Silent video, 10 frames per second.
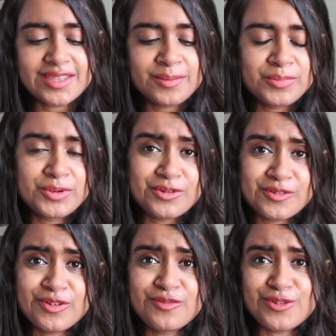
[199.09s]
They're
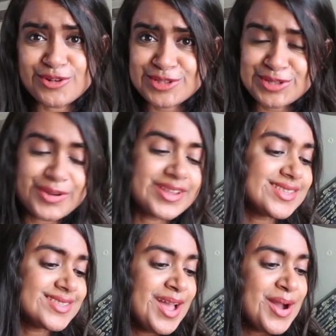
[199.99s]
beautiful folk
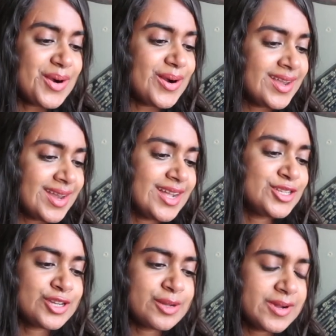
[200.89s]
stories Or
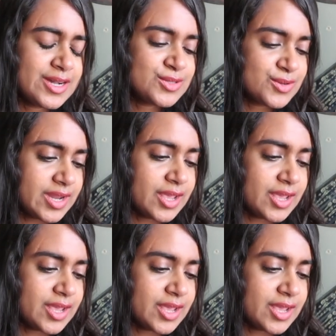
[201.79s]
Lal Shahbaz,